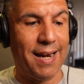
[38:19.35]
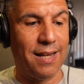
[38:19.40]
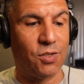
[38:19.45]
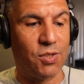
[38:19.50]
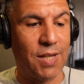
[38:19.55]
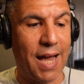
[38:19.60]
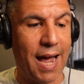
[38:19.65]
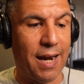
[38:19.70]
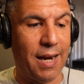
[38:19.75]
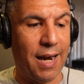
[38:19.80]
And then
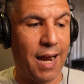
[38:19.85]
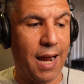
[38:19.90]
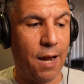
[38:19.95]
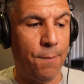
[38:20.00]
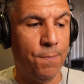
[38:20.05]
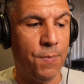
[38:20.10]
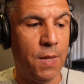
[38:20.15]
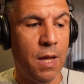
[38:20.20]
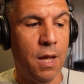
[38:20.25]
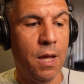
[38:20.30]

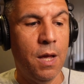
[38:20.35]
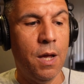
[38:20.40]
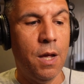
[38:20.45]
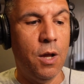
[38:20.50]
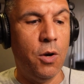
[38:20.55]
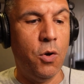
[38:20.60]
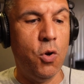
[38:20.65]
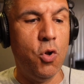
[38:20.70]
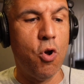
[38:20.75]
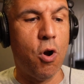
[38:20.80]
Saturday,
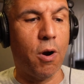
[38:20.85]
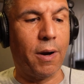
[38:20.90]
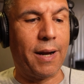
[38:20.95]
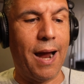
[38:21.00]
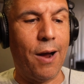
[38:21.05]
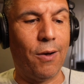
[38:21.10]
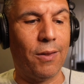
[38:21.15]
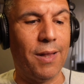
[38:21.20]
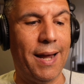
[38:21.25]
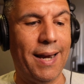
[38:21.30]
New York,
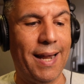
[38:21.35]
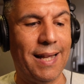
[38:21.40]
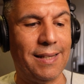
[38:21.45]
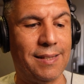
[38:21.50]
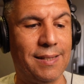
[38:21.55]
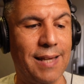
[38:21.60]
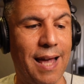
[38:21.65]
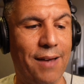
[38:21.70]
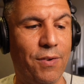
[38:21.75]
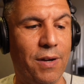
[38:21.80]
Carolina at
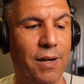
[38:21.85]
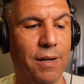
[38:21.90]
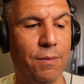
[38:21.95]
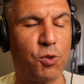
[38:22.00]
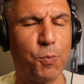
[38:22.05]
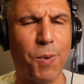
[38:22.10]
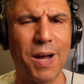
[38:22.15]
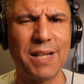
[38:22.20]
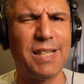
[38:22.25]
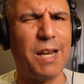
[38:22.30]
seven.
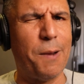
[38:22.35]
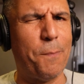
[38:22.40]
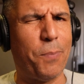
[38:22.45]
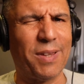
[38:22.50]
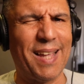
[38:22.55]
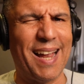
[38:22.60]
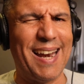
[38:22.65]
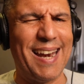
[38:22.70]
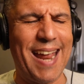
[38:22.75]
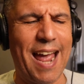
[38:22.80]
Surprised they didn't
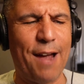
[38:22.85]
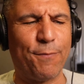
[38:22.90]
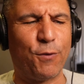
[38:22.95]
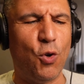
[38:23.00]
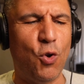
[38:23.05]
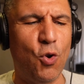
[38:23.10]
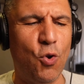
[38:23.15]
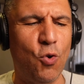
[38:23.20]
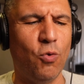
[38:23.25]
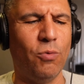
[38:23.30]
put that in the
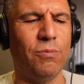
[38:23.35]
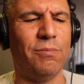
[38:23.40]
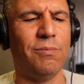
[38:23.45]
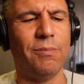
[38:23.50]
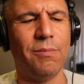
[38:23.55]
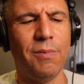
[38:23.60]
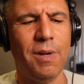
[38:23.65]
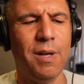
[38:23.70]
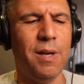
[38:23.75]
afternoon.